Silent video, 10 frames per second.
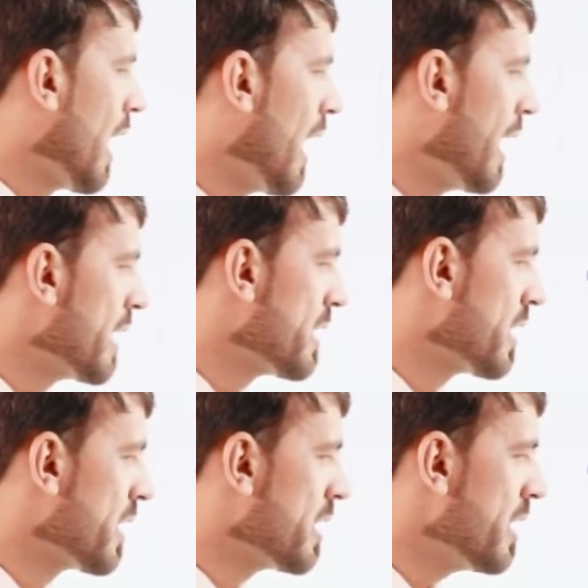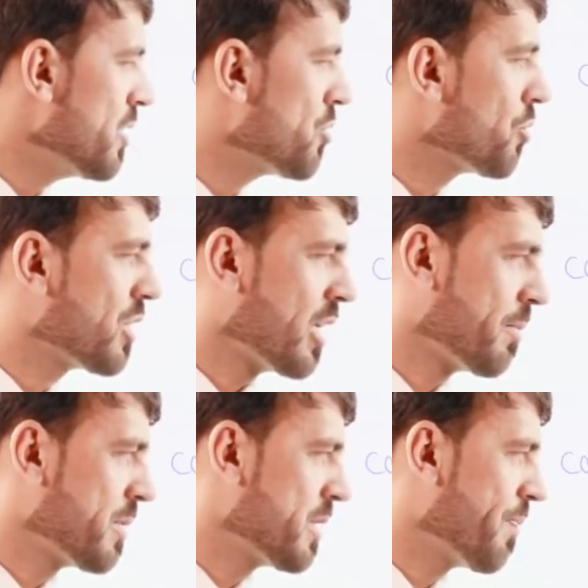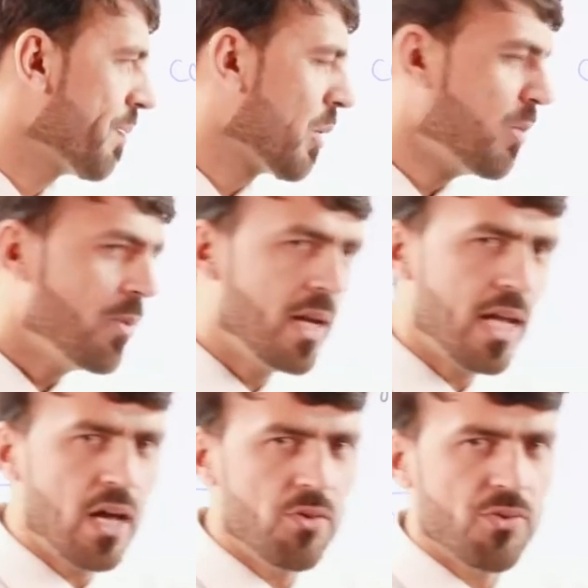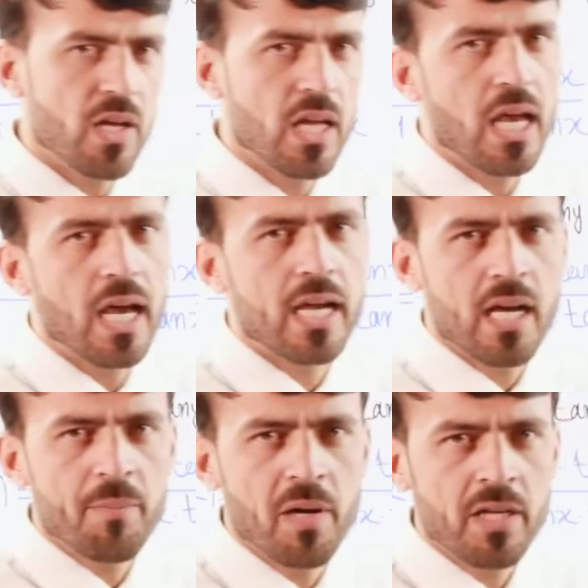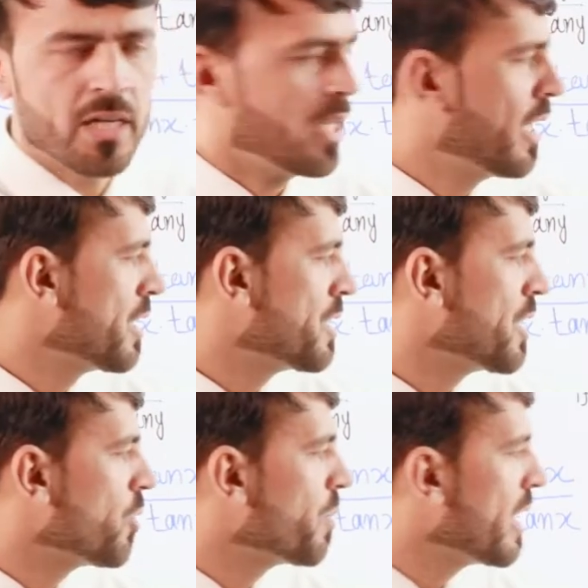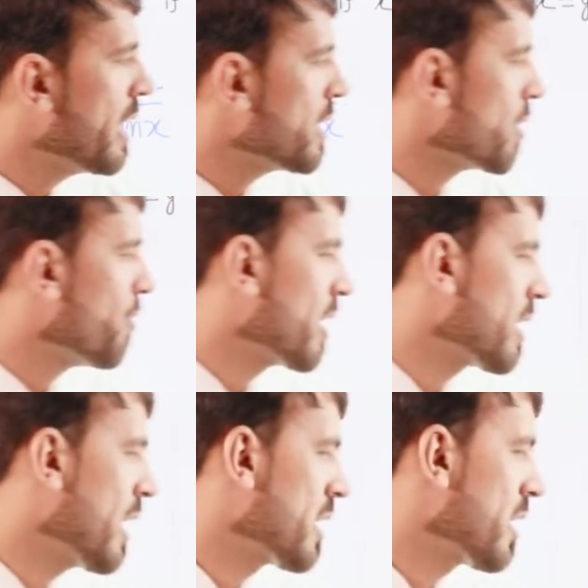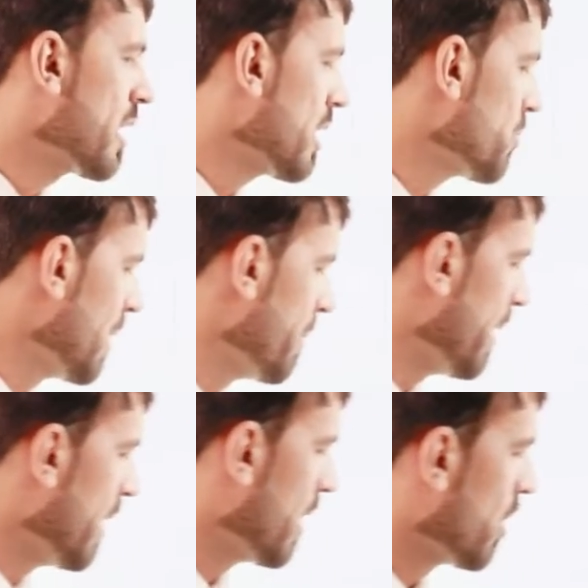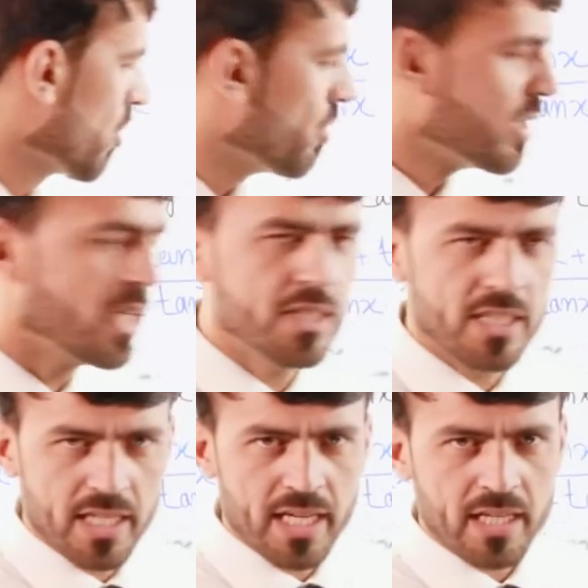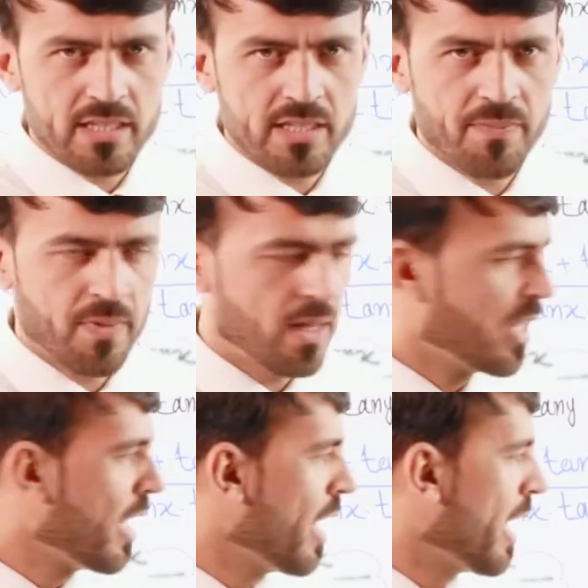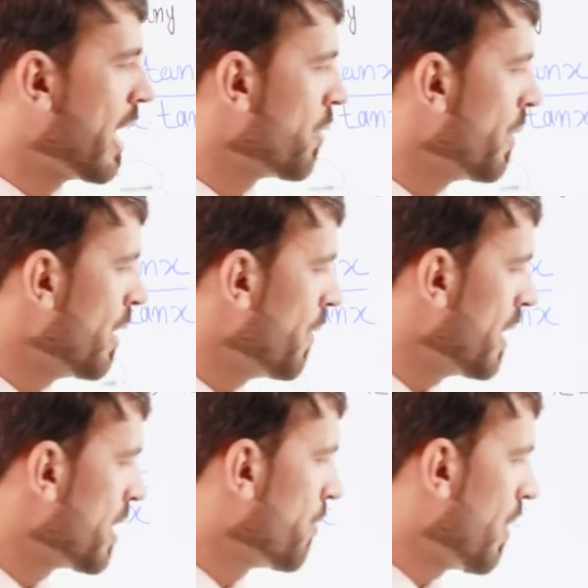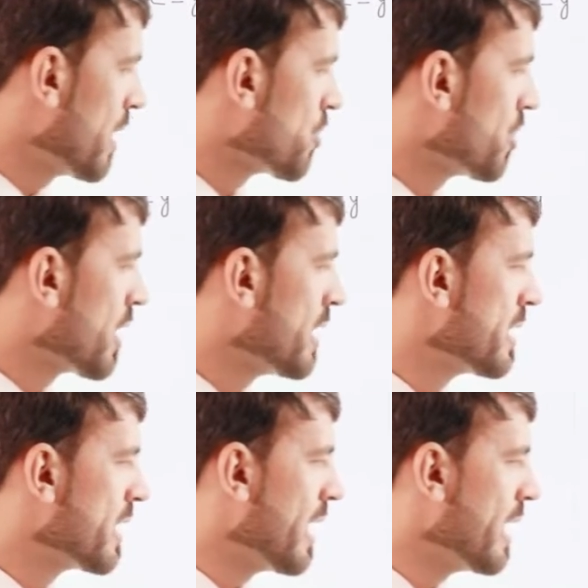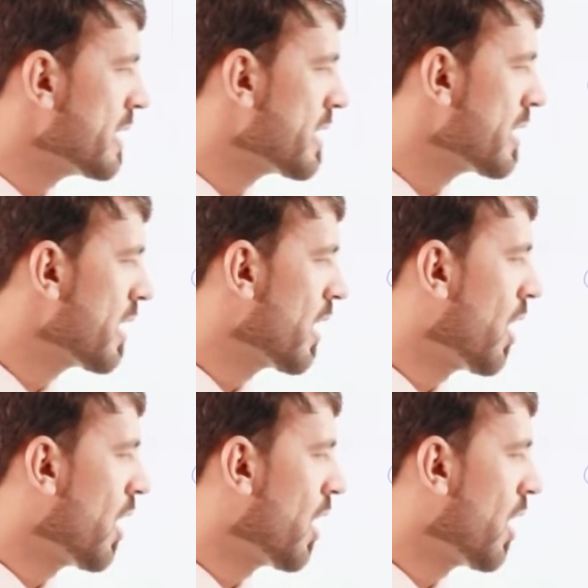add these two terms, we will have a common denominator for that. That will be cotangent x. And when we divide cotangent x